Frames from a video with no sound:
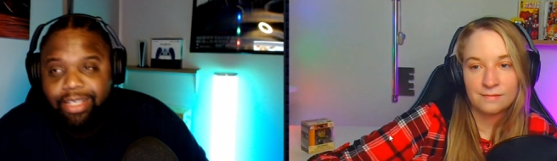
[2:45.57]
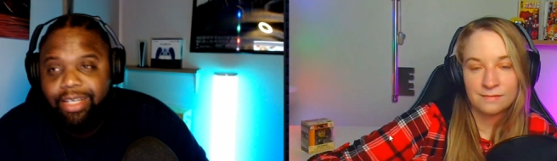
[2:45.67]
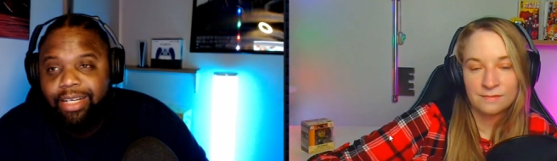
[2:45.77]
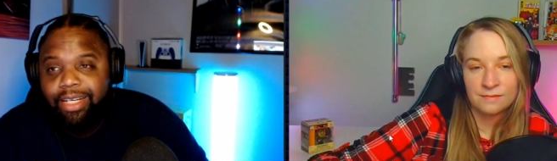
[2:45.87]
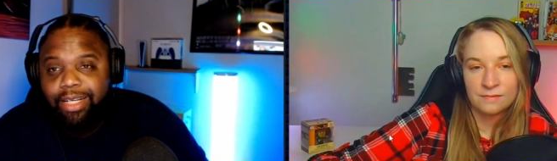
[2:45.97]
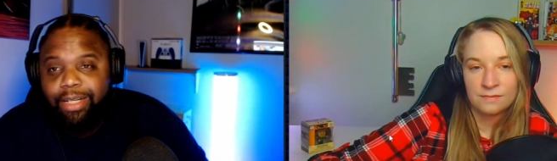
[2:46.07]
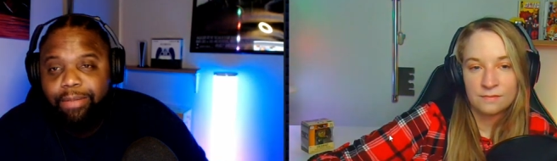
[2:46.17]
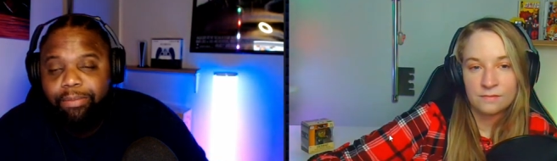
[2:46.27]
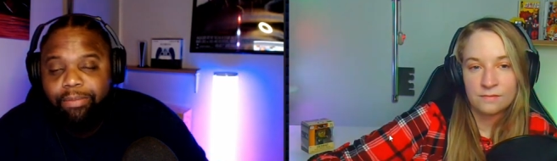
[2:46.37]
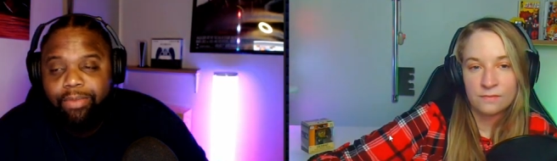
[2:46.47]

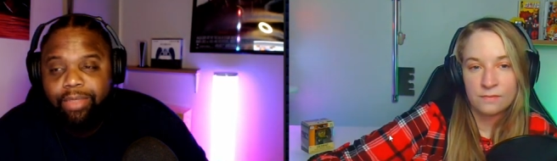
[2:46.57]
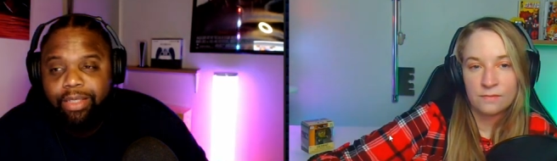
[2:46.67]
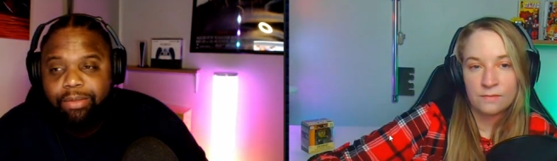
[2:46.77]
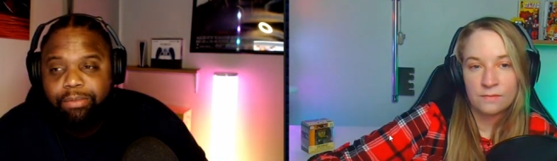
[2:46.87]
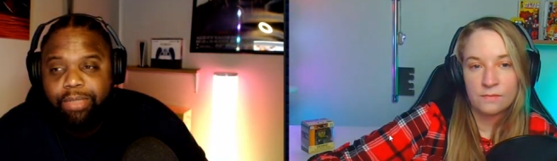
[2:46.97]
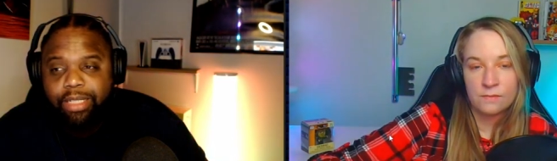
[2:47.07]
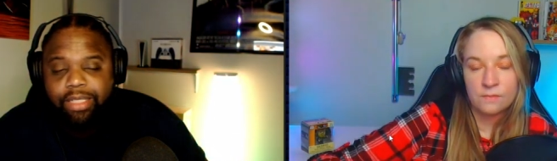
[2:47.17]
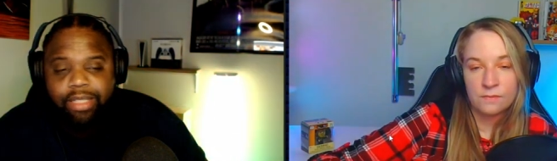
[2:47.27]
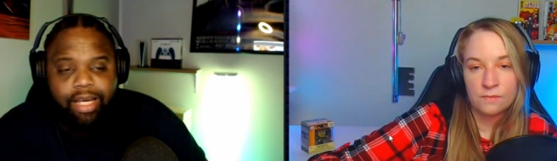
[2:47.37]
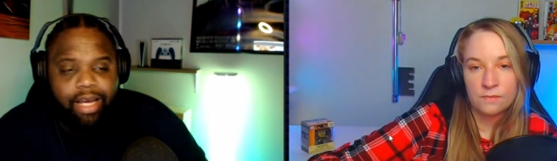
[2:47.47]
Speaker 1: Um,
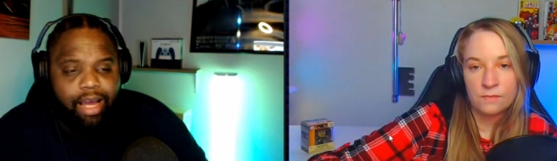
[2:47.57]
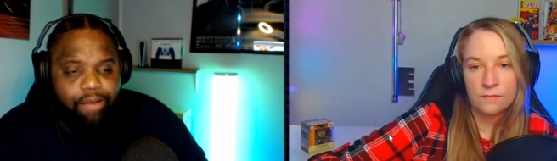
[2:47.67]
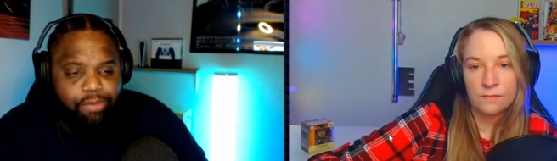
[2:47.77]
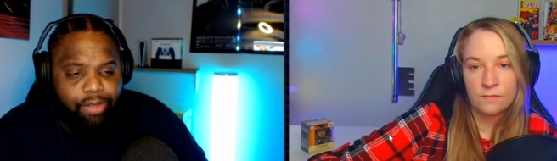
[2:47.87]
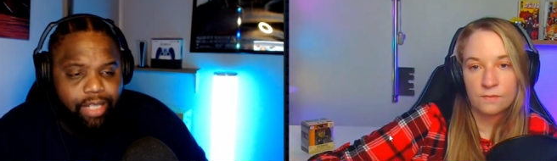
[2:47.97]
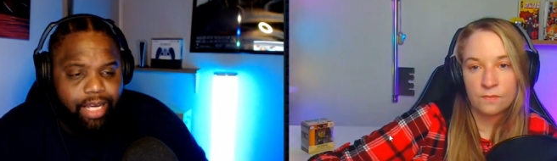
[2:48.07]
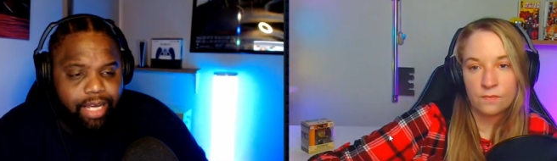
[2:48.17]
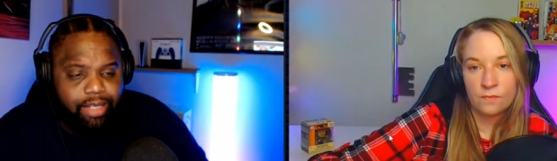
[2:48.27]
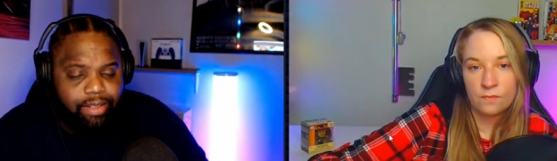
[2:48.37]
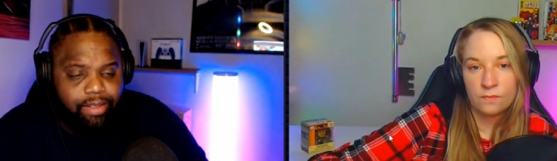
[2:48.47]
but I, I feel
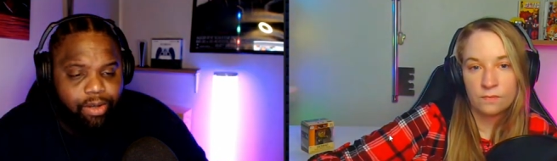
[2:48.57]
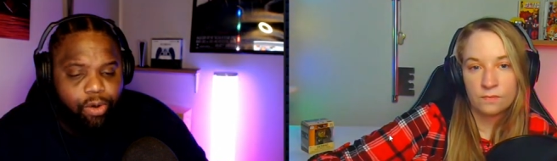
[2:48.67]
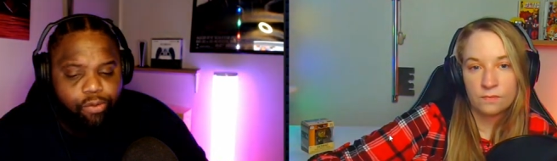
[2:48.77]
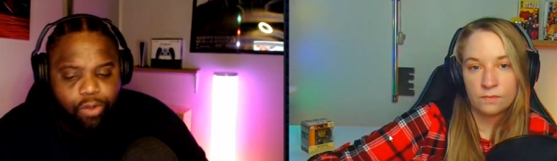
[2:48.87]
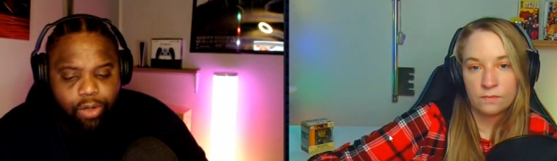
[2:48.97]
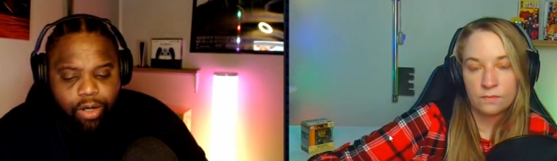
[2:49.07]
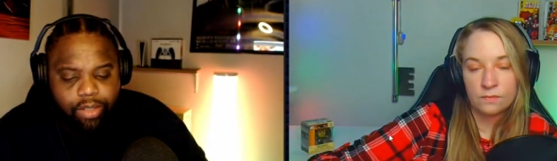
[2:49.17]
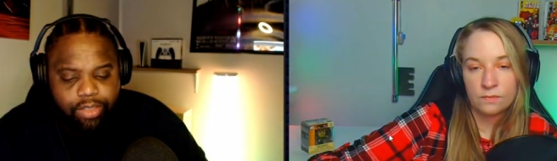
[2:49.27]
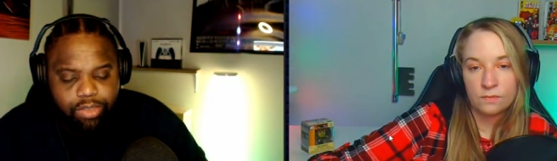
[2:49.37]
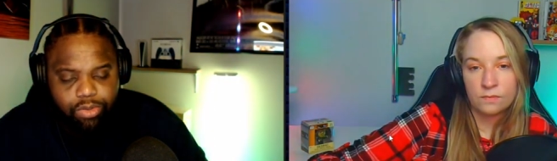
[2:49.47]
like overall,
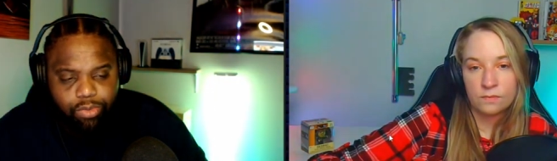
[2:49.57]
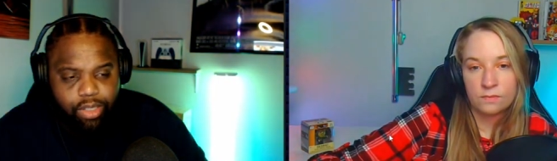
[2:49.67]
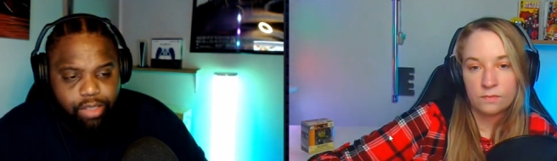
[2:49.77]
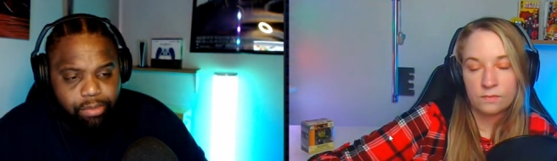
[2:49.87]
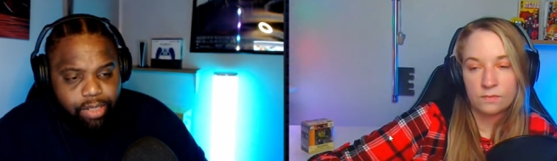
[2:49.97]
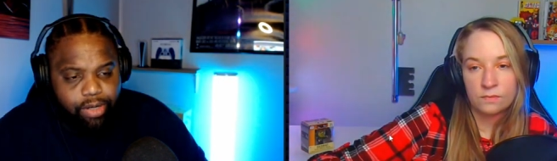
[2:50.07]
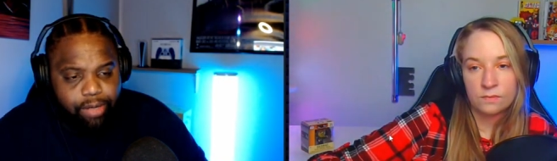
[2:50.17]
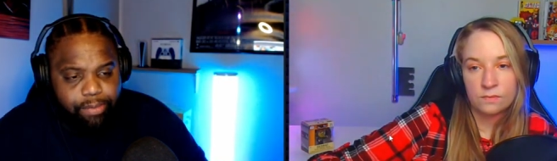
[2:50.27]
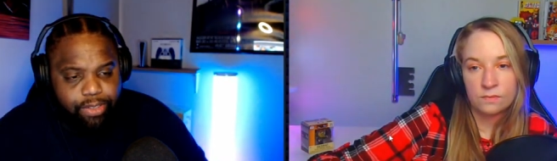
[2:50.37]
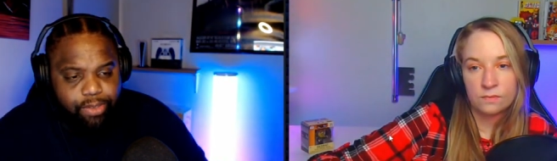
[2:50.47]
this was one of the better
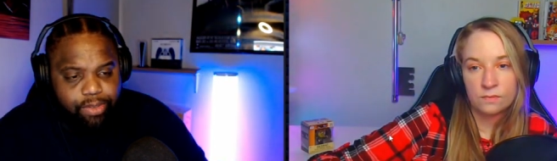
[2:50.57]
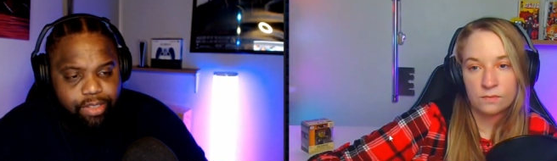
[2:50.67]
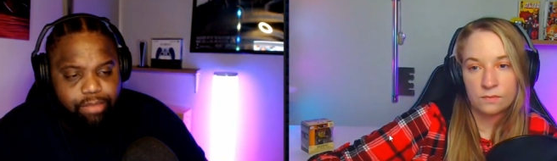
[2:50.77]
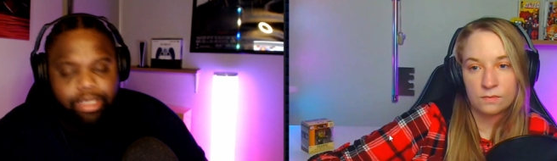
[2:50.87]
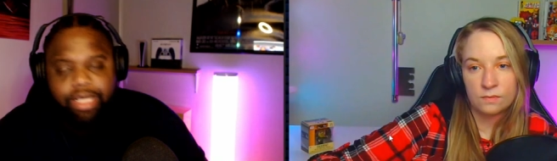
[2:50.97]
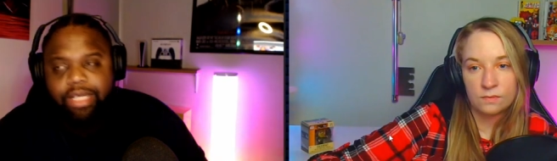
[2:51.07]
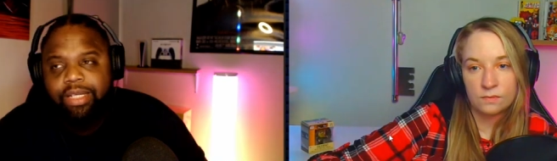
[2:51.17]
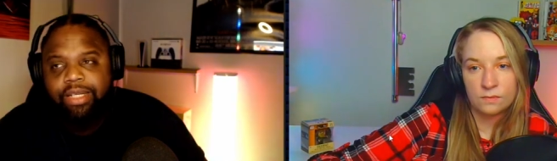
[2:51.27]
episodes to me.